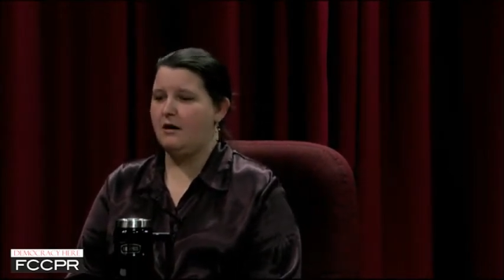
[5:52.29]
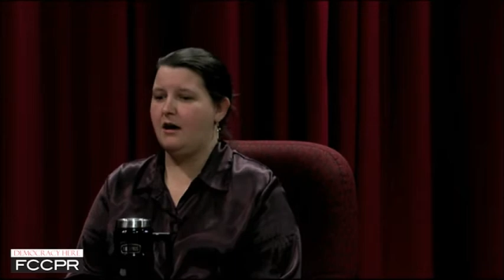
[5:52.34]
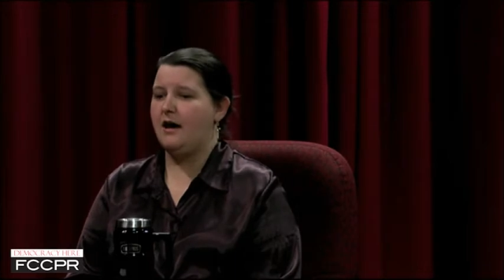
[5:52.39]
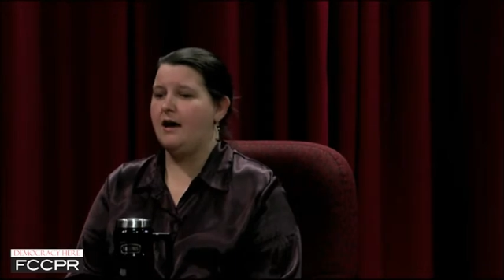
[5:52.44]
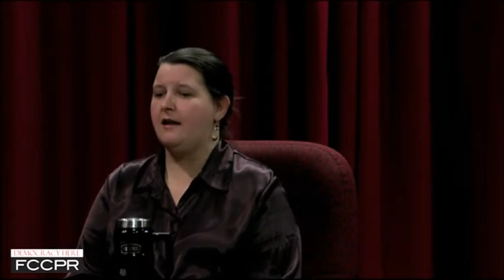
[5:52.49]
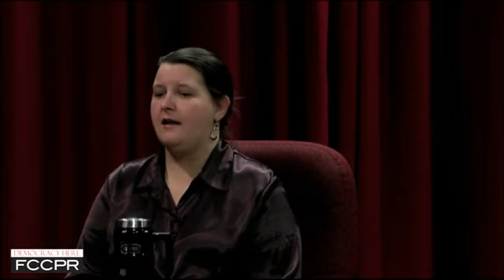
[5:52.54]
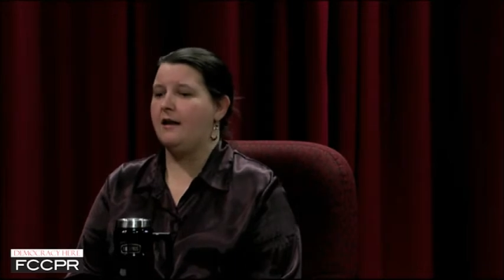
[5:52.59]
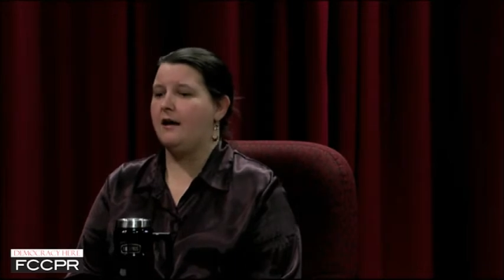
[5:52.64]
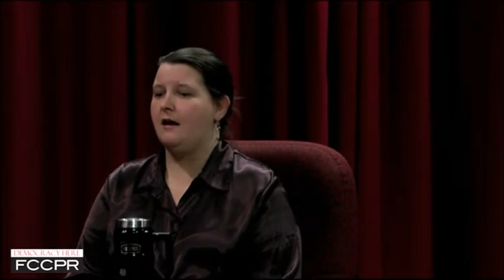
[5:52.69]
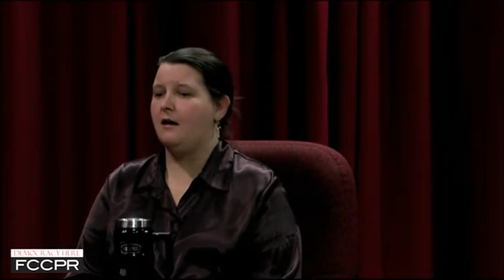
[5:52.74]

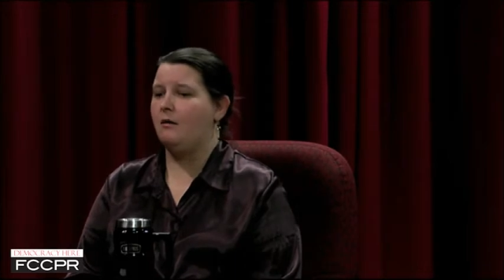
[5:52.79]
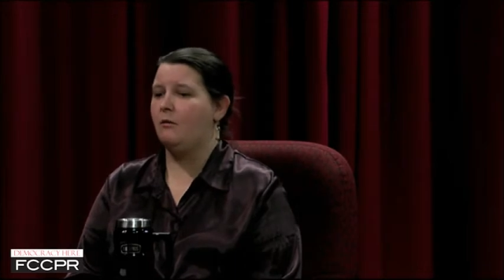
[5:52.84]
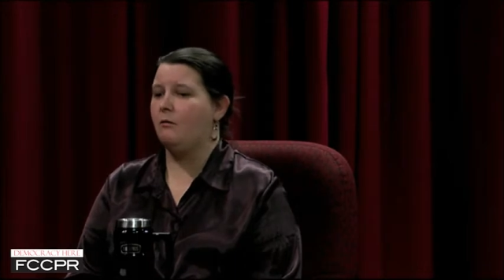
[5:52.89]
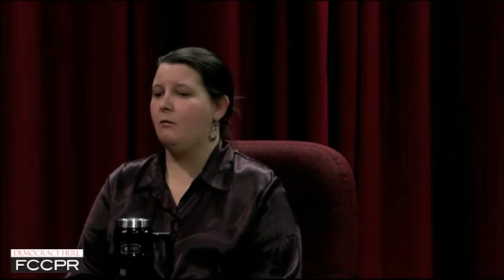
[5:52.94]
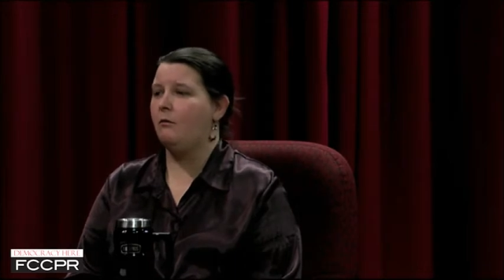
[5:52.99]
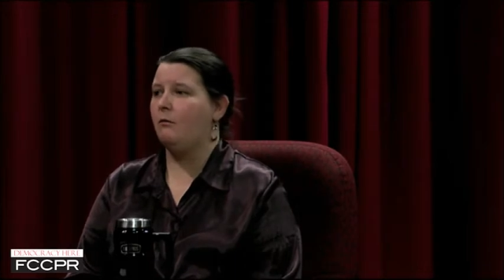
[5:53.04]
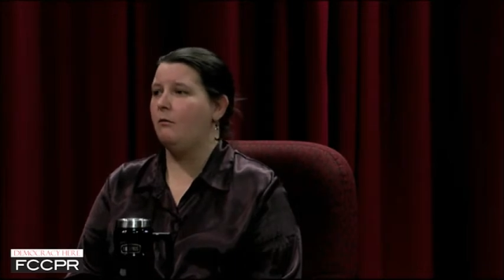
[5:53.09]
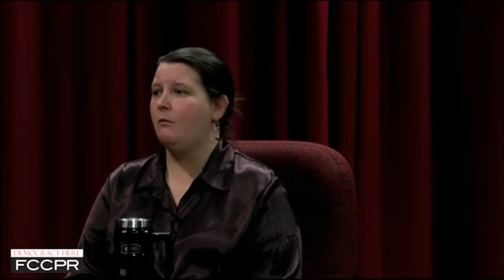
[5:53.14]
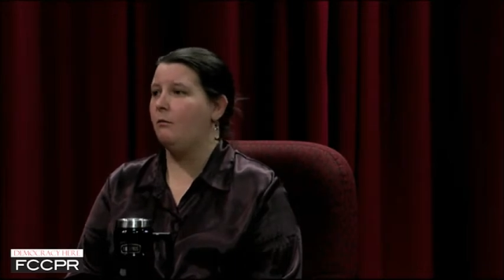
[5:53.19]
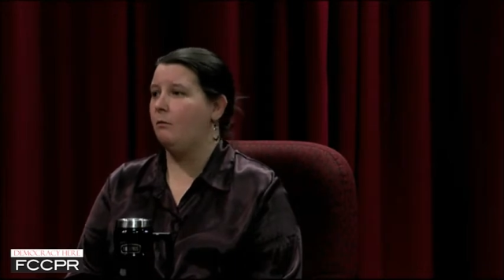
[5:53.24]
and
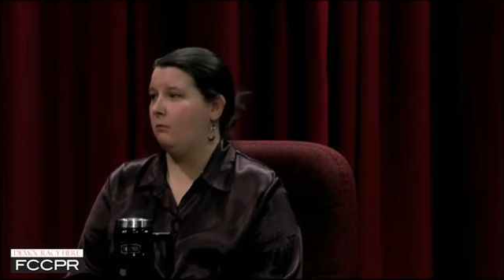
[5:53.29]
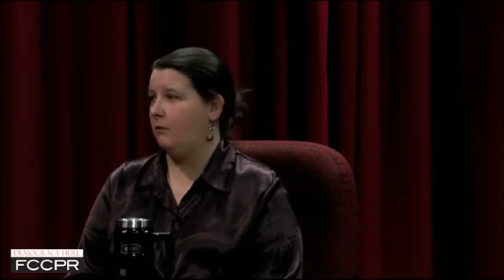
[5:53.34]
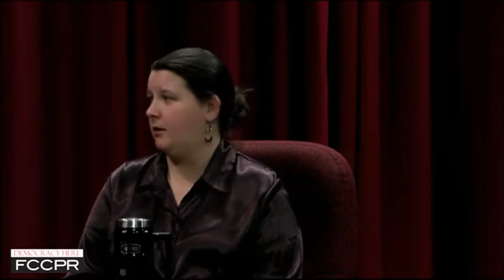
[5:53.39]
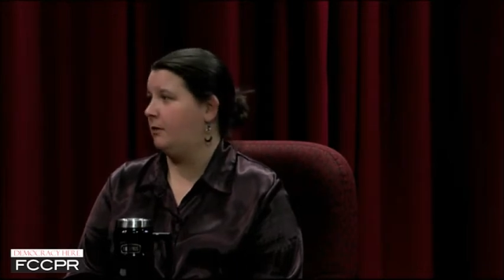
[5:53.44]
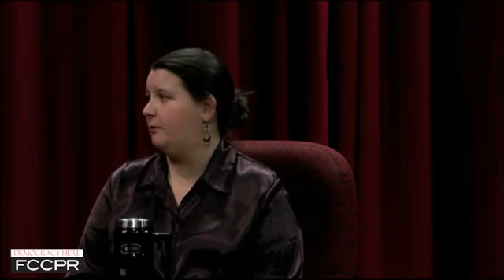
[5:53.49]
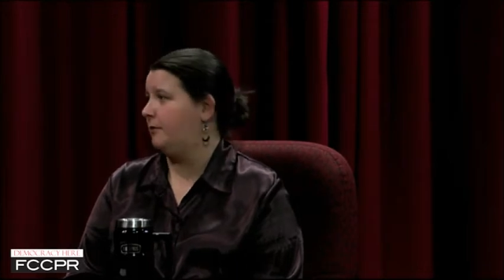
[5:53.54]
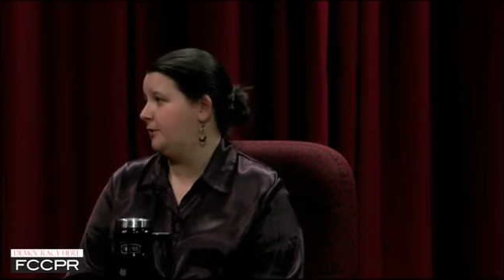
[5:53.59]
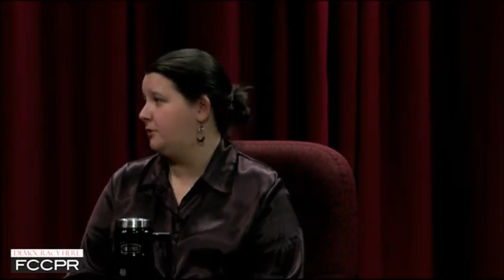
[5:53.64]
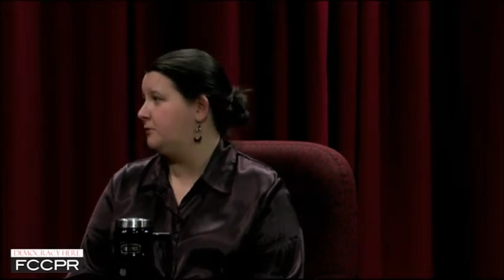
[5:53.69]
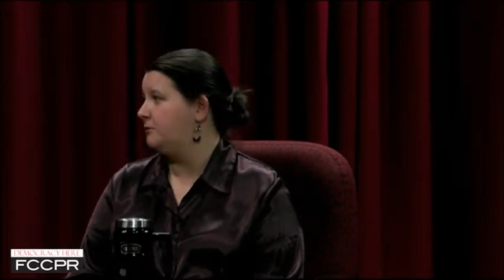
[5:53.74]
now what
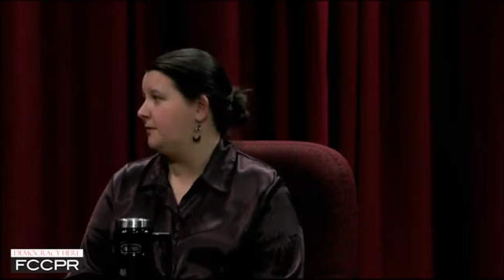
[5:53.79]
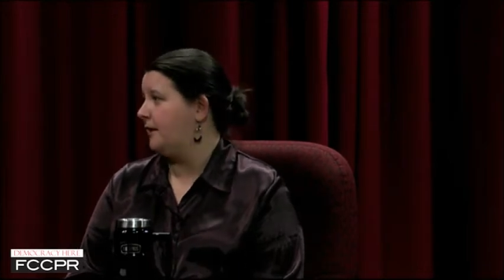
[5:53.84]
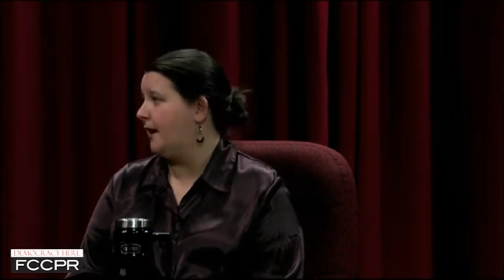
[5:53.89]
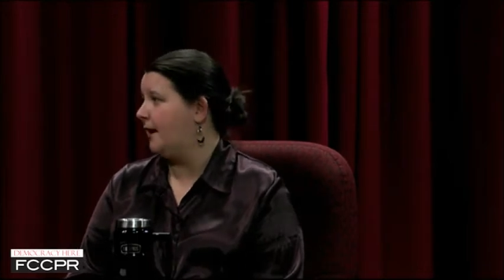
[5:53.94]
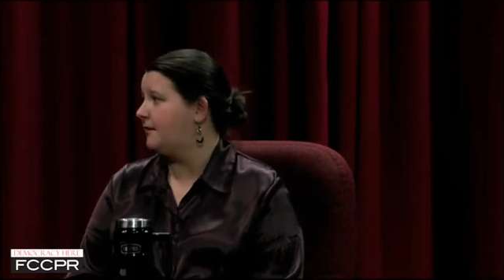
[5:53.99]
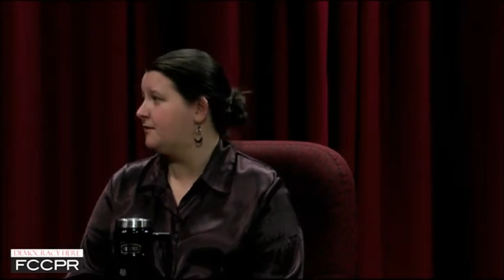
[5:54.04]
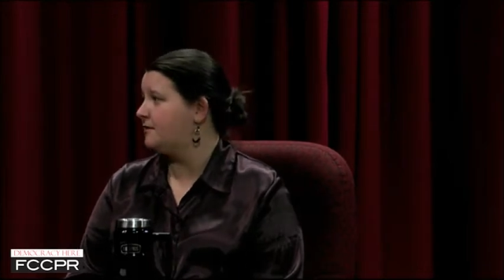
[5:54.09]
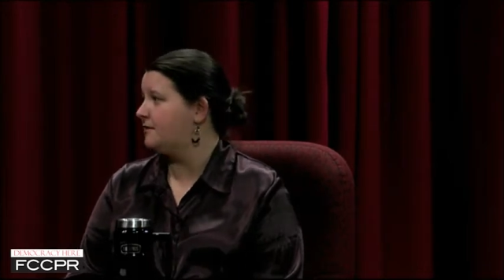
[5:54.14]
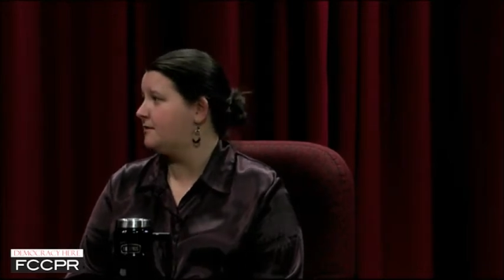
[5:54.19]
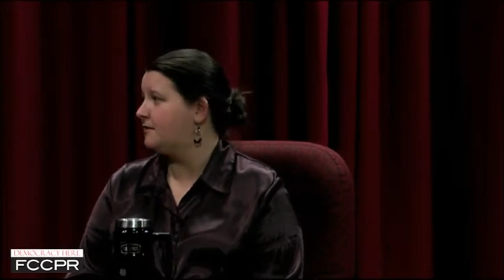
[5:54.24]
do we do
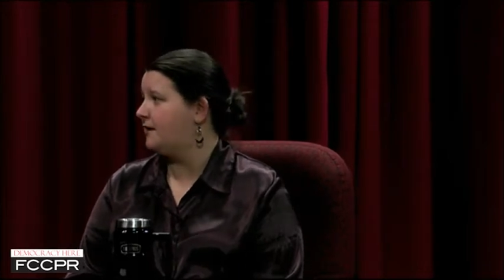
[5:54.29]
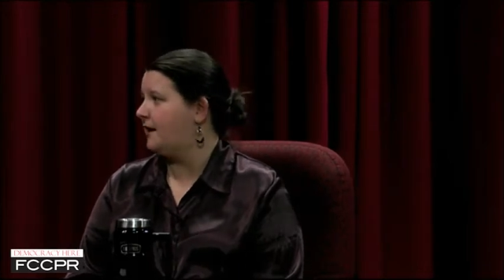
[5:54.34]
next?